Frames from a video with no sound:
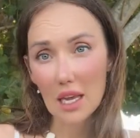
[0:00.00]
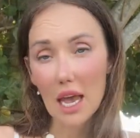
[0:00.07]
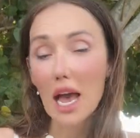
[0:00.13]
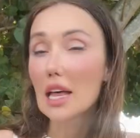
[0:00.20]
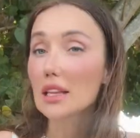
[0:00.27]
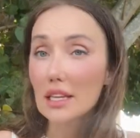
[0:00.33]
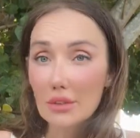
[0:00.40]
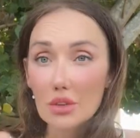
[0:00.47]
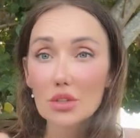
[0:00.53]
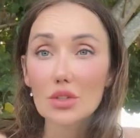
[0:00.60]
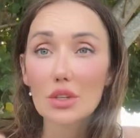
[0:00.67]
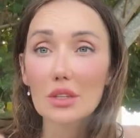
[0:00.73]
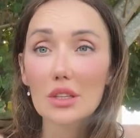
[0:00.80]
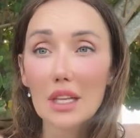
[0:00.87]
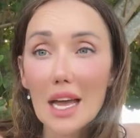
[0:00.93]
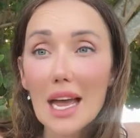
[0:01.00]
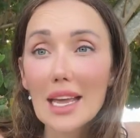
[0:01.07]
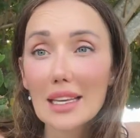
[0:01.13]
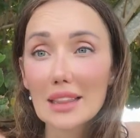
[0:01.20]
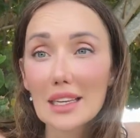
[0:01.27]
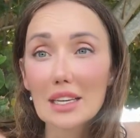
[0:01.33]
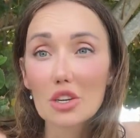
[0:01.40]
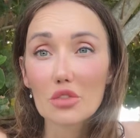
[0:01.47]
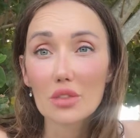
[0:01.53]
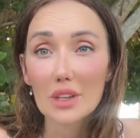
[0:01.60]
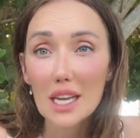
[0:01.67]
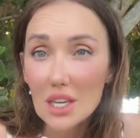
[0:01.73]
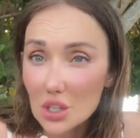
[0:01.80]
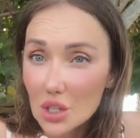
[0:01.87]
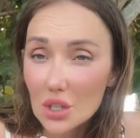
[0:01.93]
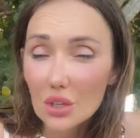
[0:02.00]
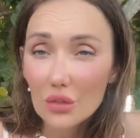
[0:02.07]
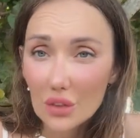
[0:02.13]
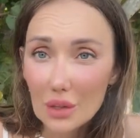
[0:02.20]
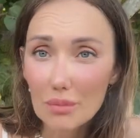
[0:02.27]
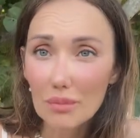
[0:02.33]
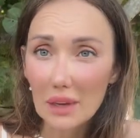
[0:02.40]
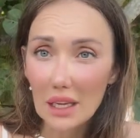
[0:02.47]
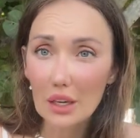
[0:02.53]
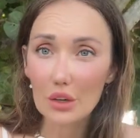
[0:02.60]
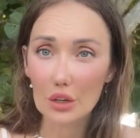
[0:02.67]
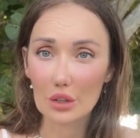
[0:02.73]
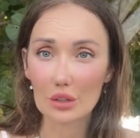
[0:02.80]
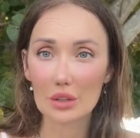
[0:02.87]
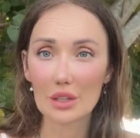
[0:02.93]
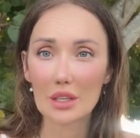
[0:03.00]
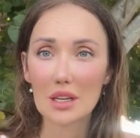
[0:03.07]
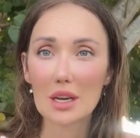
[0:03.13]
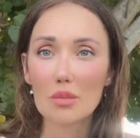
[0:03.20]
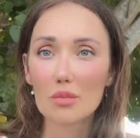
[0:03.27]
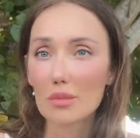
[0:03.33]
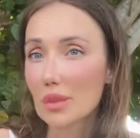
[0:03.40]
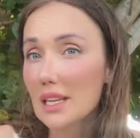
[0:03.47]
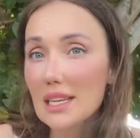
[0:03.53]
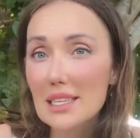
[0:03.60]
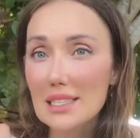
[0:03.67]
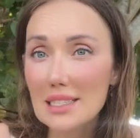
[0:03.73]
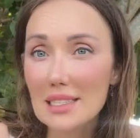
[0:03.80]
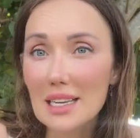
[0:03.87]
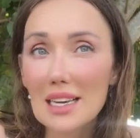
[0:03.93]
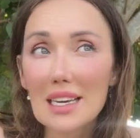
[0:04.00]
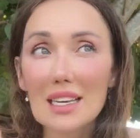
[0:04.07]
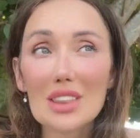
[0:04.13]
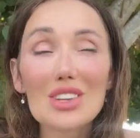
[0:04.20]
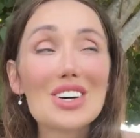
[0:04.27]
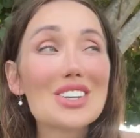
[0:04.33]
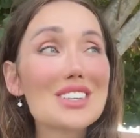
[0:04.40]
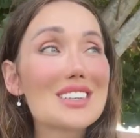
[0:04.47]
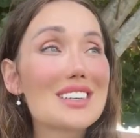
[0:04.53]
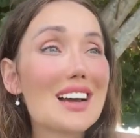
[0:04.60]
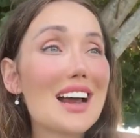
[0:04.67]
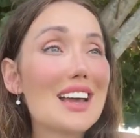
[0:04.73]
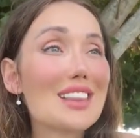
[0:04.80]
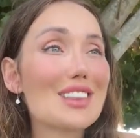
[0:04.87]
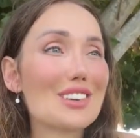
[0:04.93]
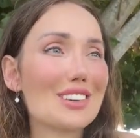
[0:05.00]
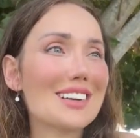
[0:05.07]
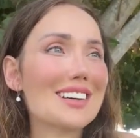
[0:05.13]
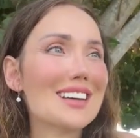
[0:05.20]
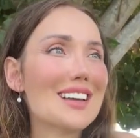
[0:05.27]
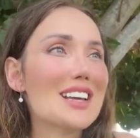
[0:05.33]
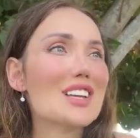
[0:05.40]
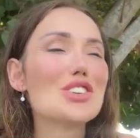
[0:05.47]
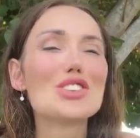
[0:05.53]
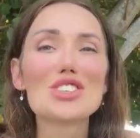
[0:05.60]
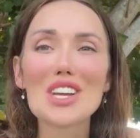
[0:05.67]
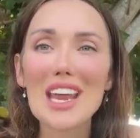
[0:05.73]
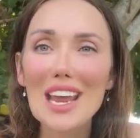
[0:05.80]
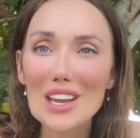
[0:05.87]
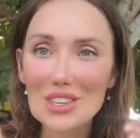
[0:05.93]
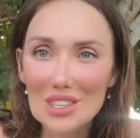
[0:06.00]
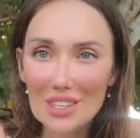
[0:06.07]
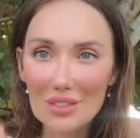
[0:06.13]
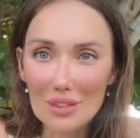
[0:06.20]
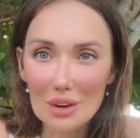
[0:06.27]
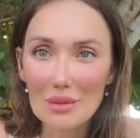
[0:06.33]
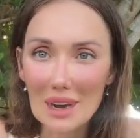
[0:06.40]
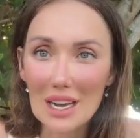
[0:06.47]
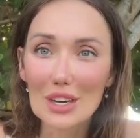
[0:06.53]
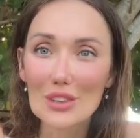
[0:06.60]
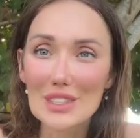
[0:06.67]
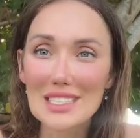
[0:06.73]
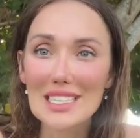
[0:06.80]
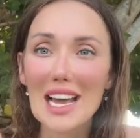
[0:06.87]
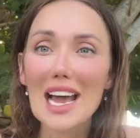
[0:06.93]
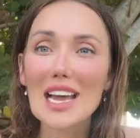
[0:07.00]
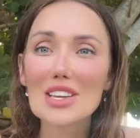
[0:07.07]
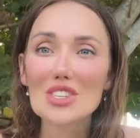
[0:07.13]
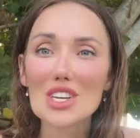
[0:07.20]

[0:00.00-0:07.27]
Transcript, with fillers: And if you don't like the reflection of the mirror, please don't try to change it from outside.